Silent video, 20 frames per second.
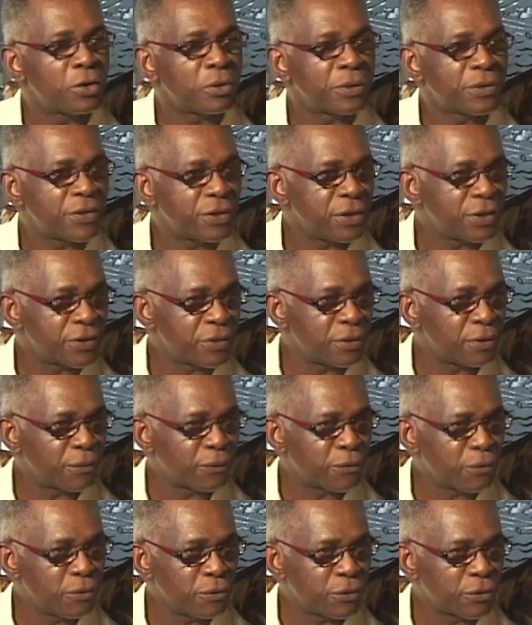our seasonal
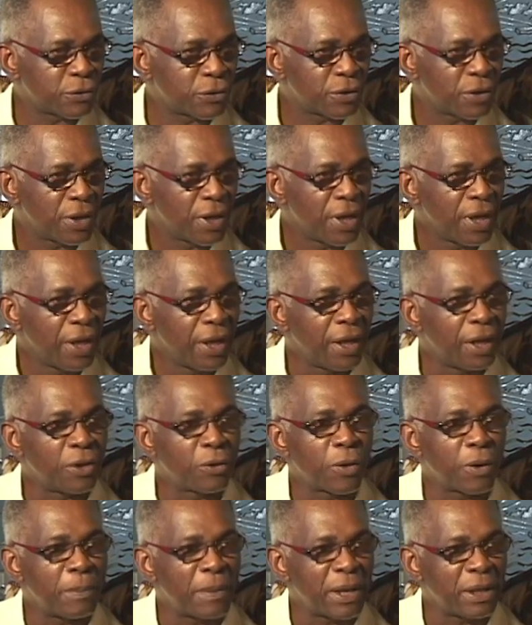fruits in
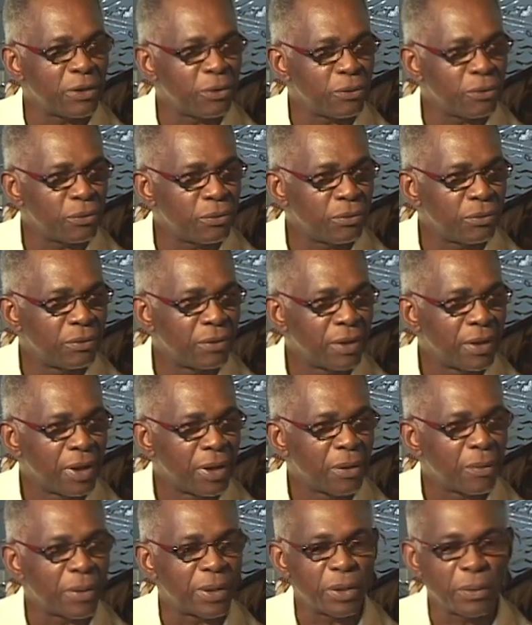our menu,
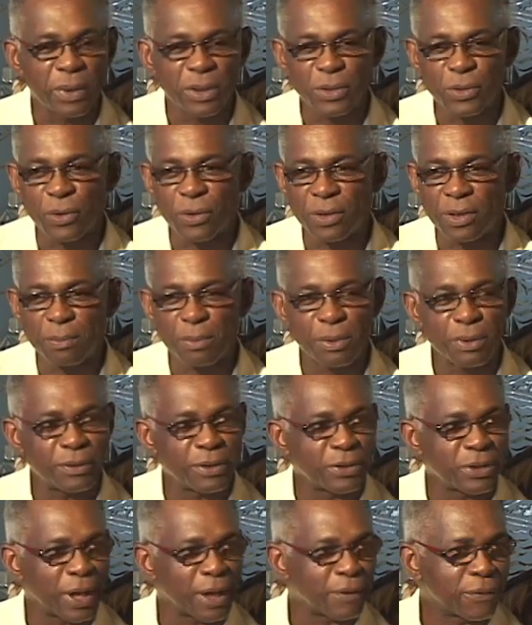whether we're talking about
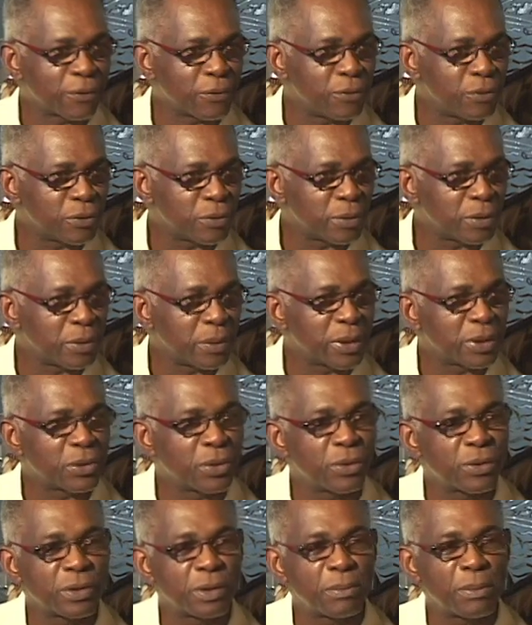the jackfruit, whether we're
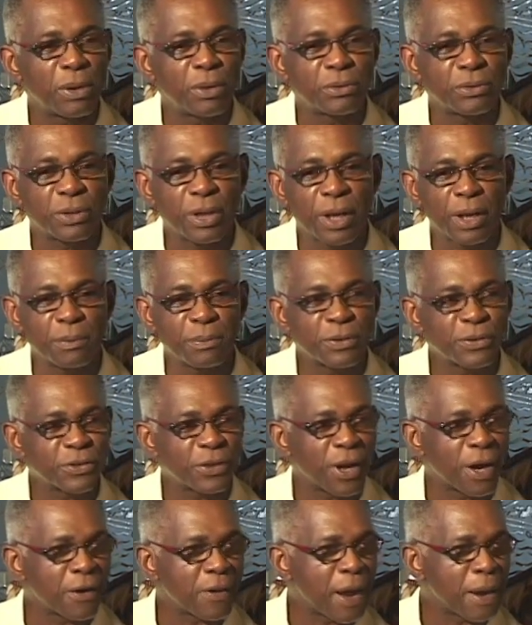talking about
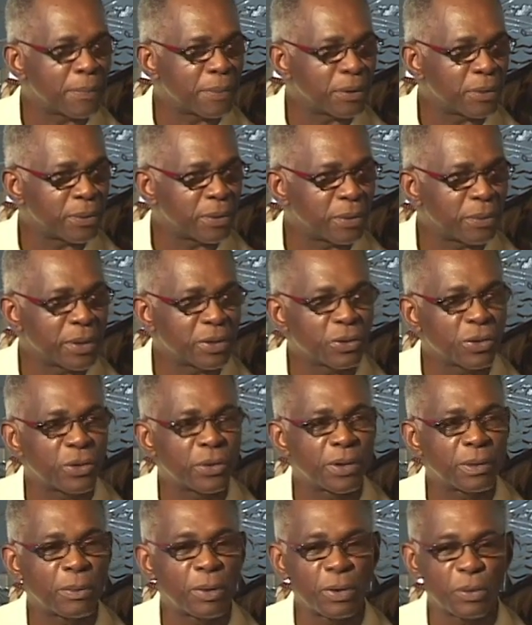star apple, whether we're
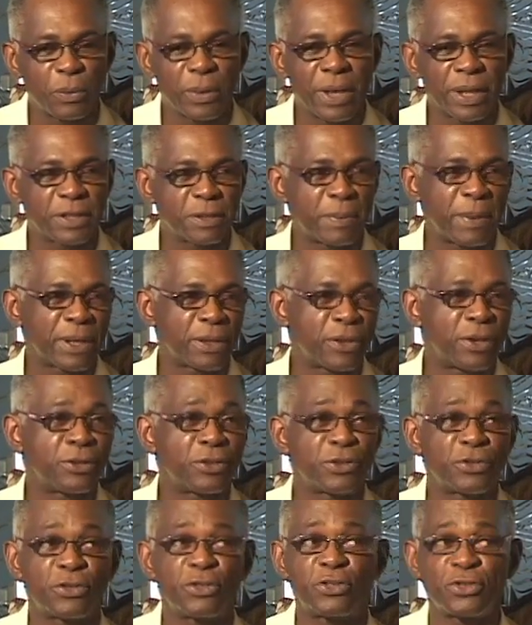talking about, we expect not
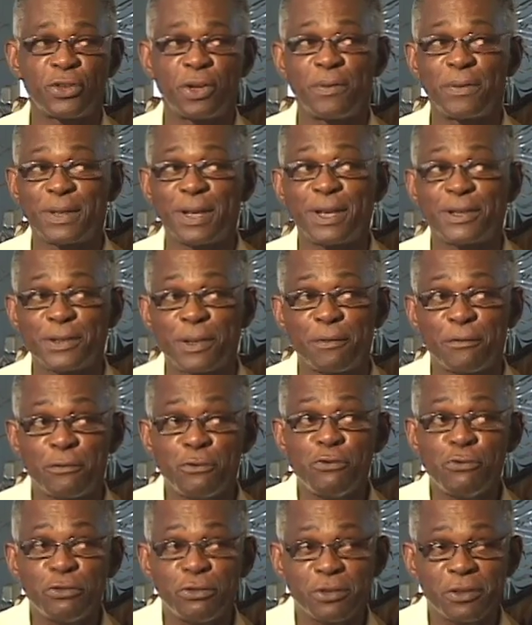just to serve it as a
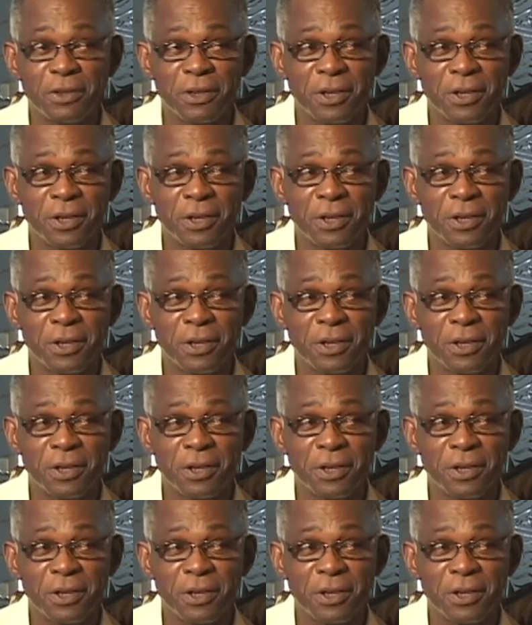fruit,